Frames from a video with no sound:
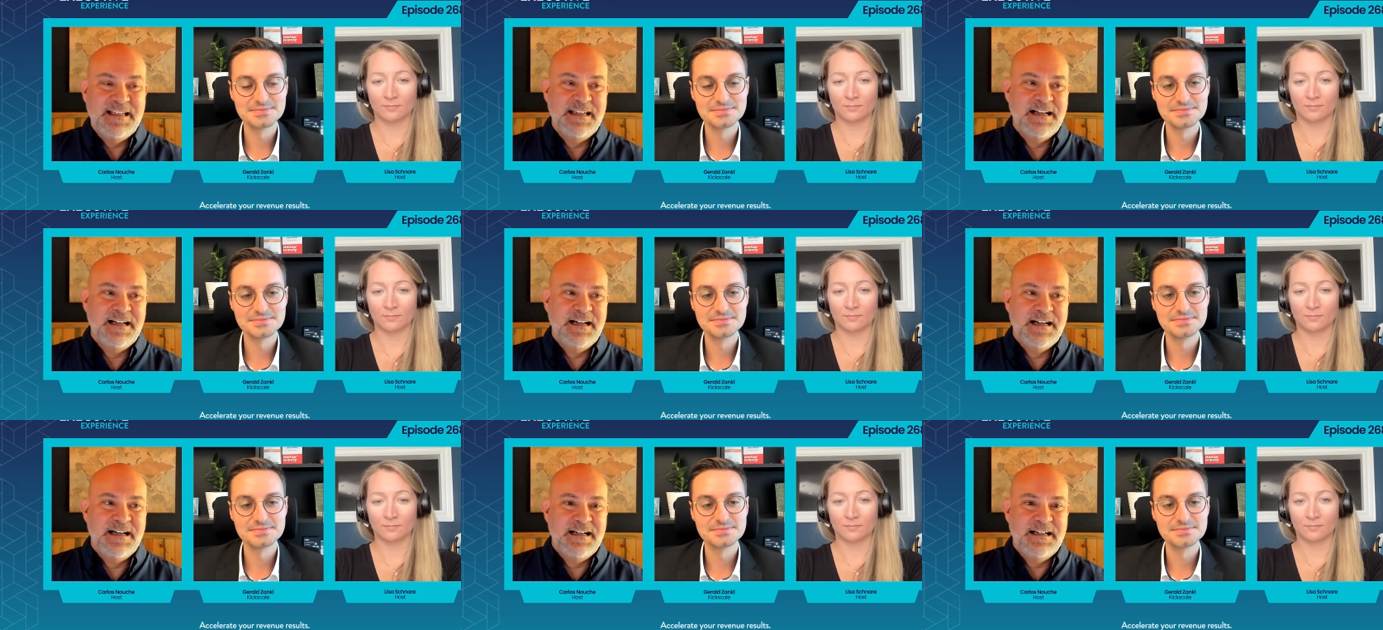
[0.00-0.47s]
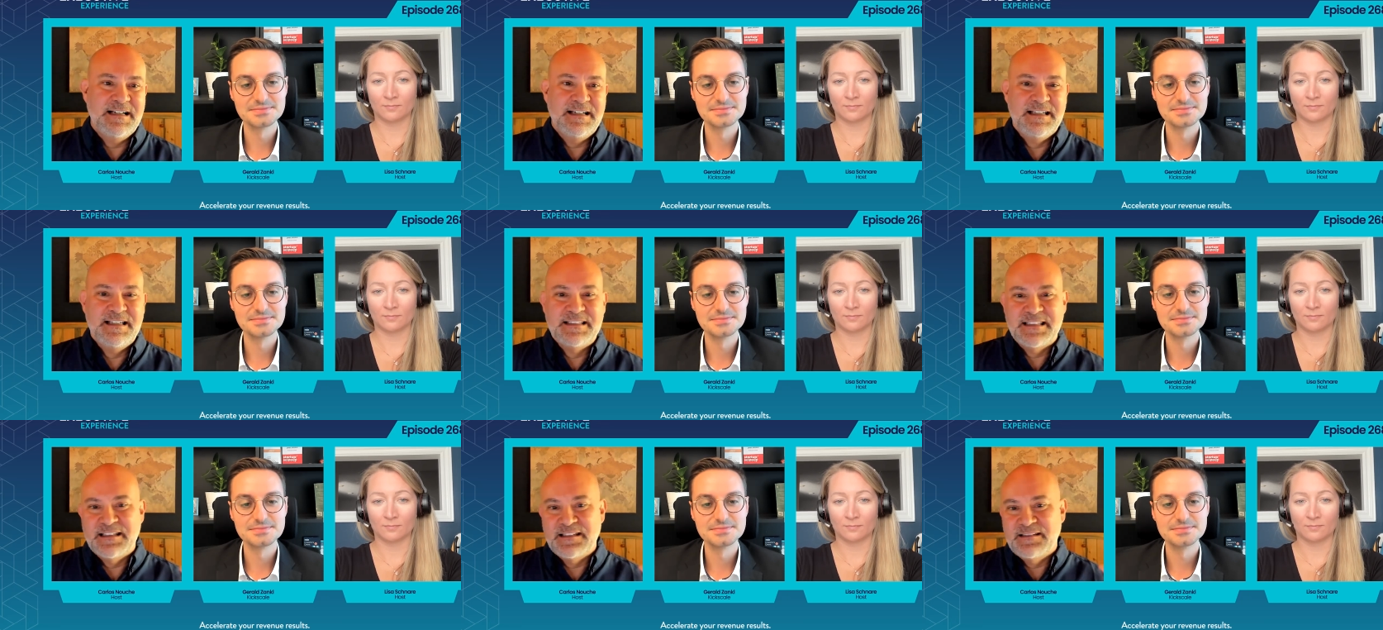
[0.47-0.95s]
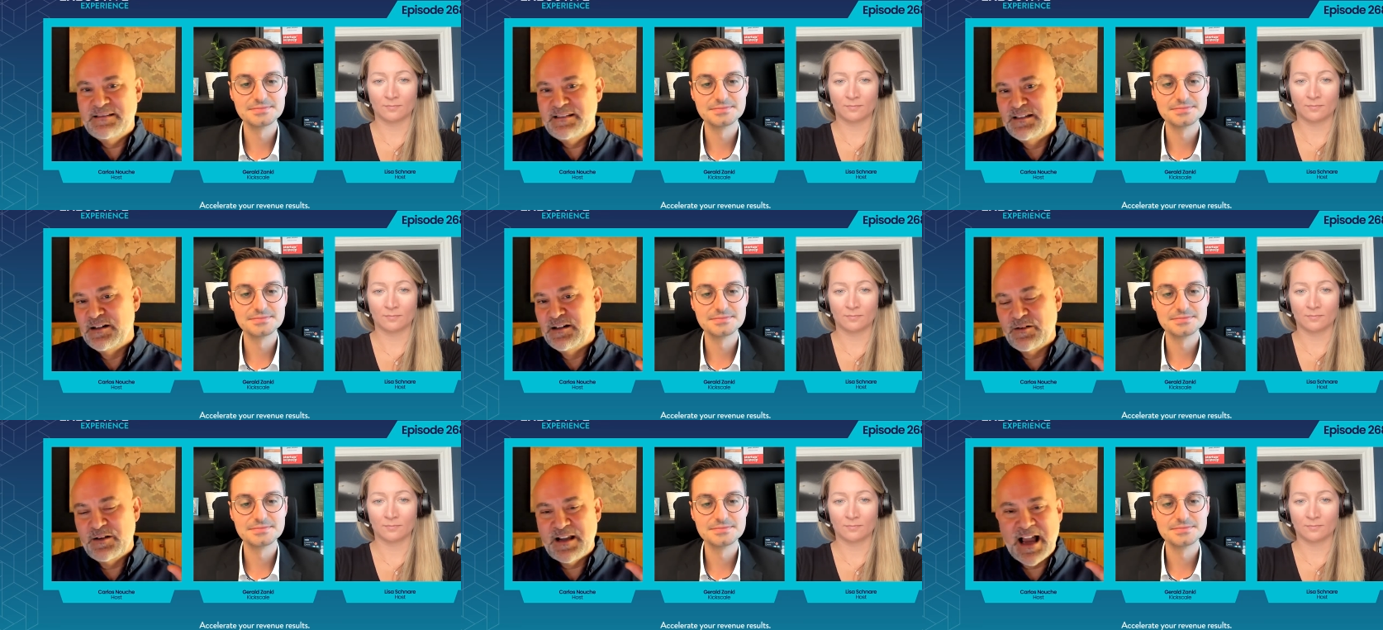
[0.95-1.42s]
Speaker 1: Uh, is it
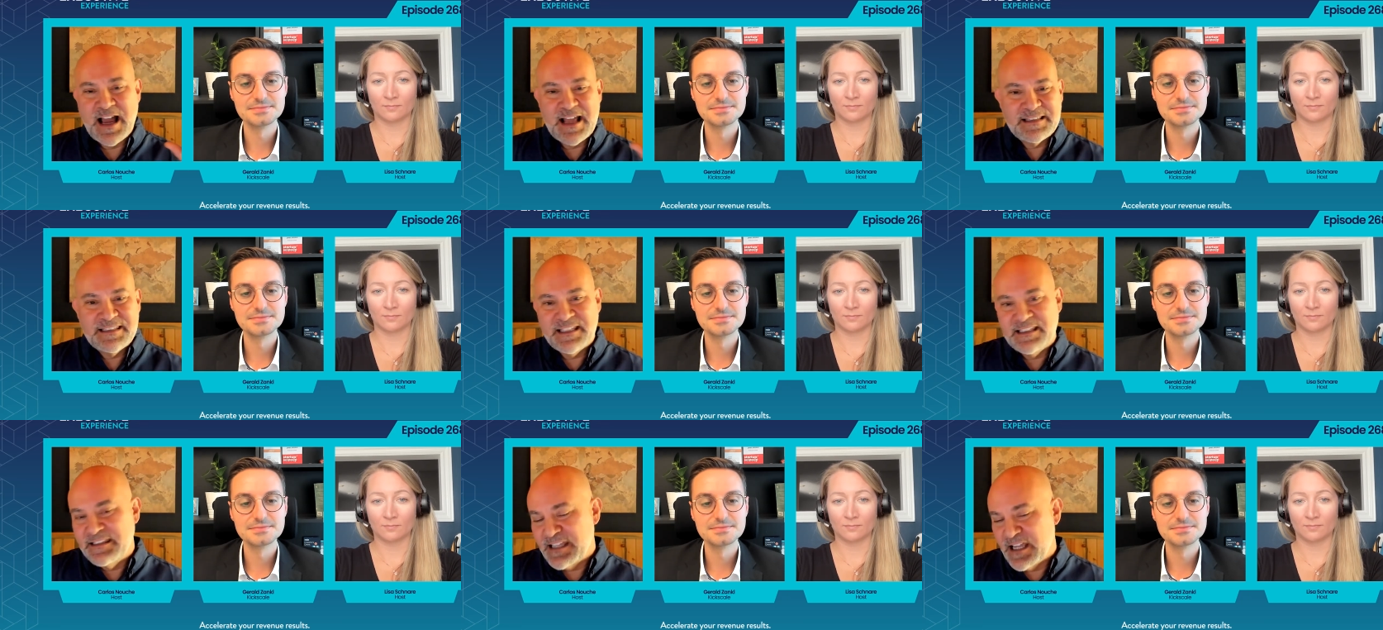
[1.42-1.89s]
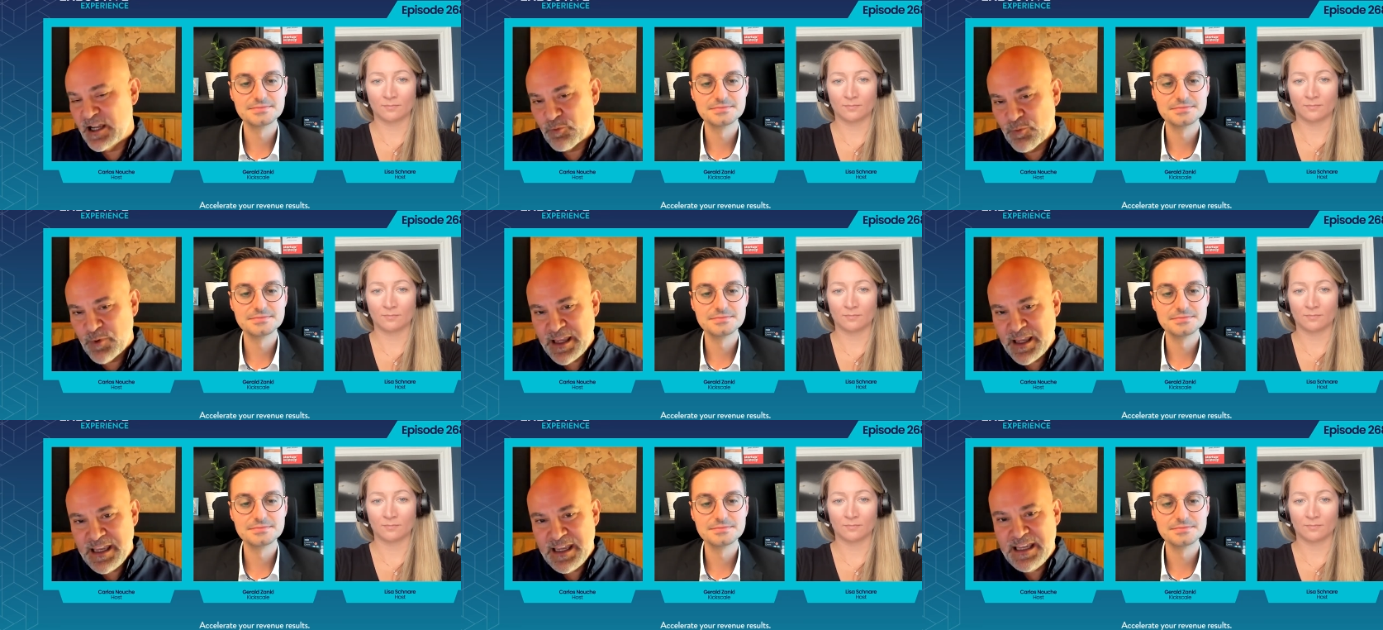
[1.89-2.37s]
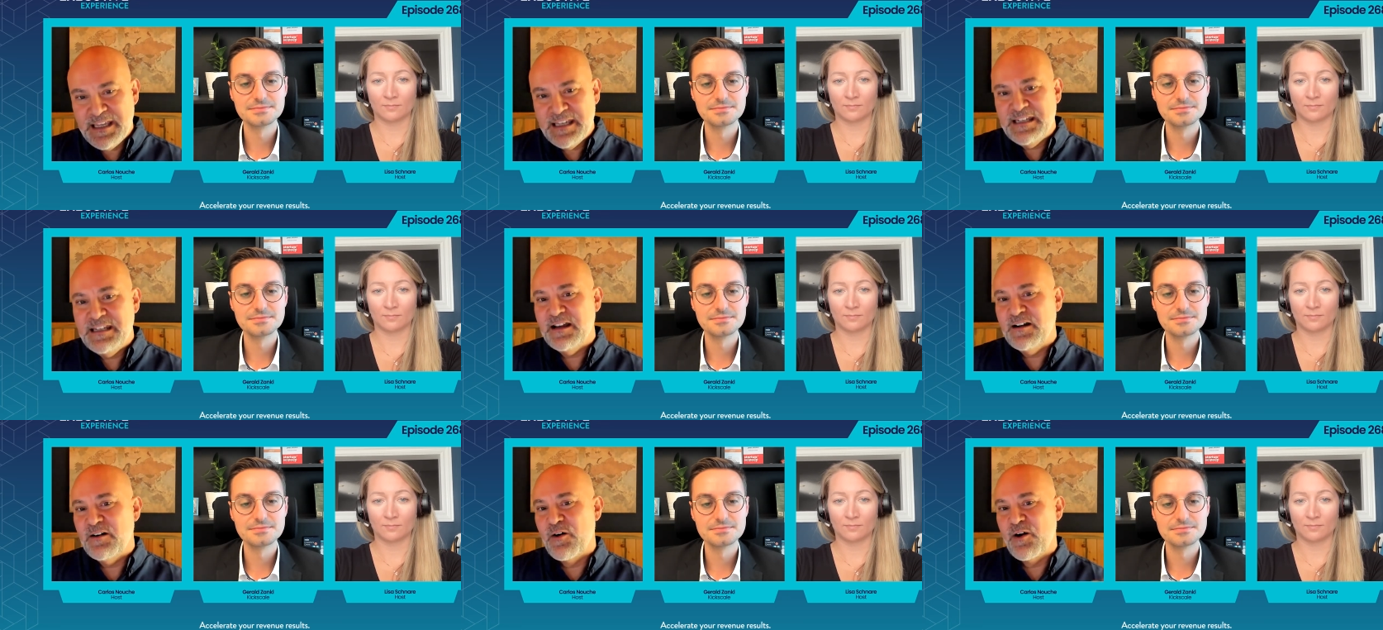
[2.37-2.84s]
you know content they
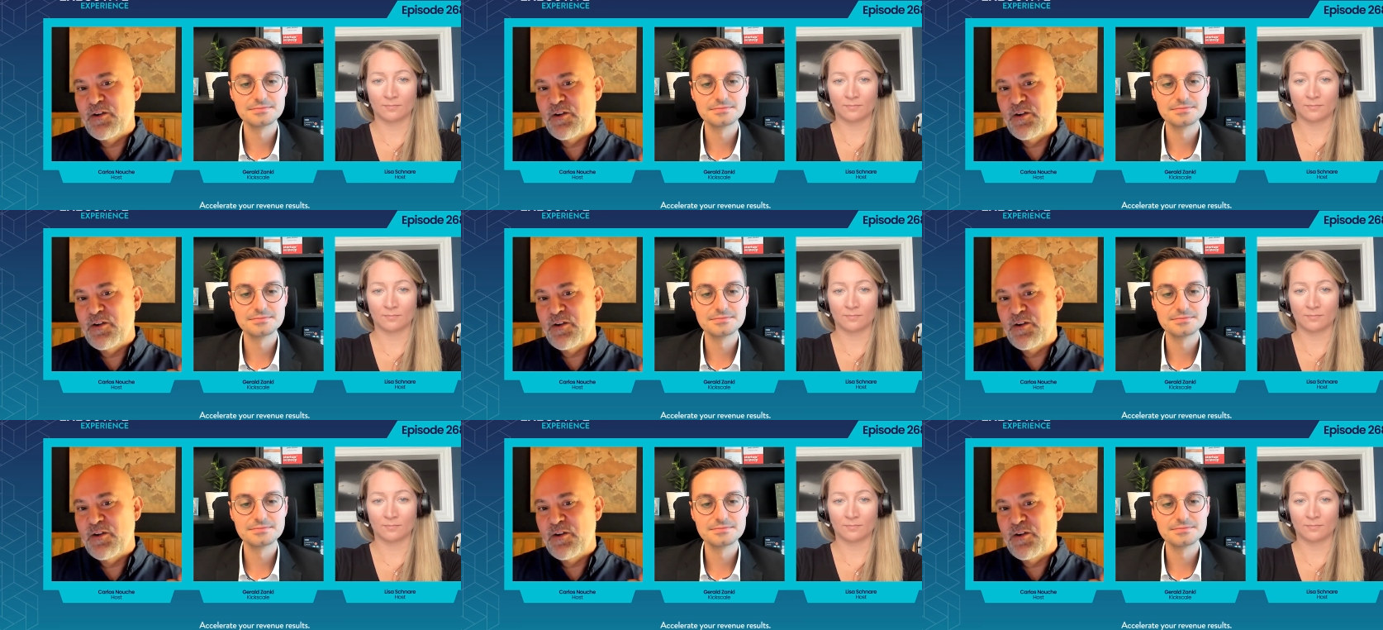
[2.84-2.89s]
read?